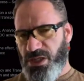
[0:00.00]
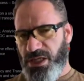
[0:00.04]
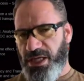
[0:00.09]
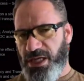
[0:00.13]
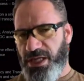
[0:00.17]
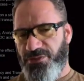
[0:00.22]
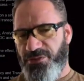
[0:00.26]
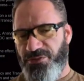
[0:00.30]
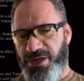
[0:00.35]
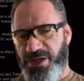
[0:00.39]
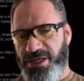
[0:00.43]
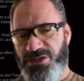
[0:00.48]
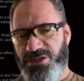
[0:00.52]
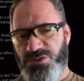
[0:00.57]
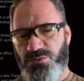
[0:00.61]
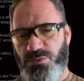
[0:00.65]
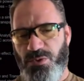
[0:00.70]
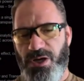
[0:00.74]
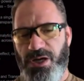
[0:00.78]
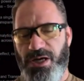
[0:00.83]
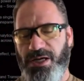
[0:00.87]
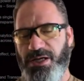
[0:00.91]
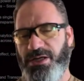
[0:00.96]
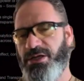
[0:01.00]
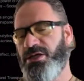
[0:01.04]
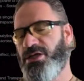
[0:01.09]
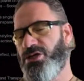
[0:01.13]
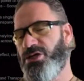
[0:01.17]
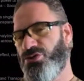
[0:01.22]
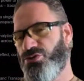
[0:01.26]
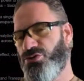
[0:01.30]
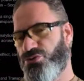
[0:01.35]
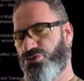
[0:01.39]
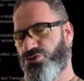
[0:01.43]
And that's why
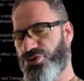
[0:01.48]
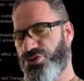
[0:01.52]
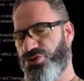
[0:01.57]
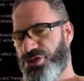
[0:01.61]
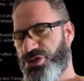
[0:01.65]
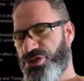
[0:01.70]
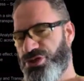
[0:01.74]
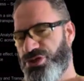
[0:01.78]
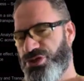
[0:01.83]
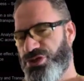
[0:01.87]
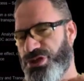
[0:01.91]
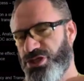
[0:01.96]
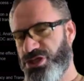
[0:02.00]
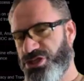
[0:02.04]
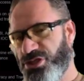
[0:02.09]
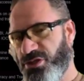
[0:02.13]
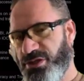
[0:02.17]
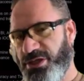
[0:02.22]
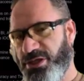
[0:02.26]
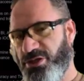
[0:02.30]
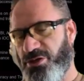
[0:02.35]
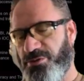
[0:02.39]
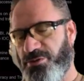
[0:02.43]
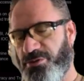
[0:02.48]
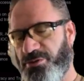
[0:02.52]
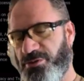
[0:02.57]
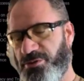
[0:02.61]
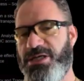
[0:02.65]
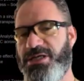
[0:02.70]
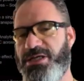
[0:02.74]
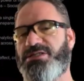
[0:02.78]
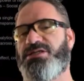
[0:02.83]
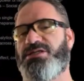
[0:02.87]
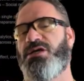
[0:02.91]
your traditional
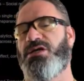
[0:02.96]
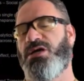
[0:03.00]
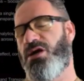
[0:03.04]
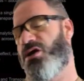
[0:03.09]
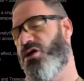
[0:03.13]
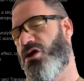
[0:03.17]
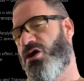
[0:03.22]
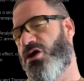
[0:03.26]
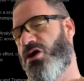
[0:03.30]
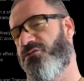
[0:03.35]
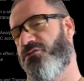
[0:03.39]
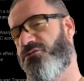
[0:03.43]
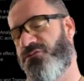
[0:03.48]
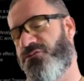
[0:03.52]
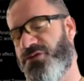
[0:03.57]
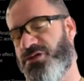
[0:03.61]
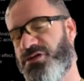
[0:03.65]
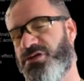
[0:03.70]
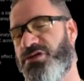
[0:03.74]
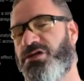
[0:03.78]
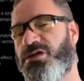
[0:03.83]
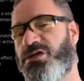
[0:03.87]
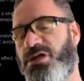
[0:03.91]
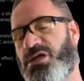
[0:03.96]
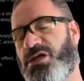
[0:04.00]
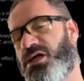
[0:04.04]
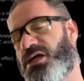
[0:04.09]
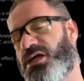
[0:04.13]
ERPs are often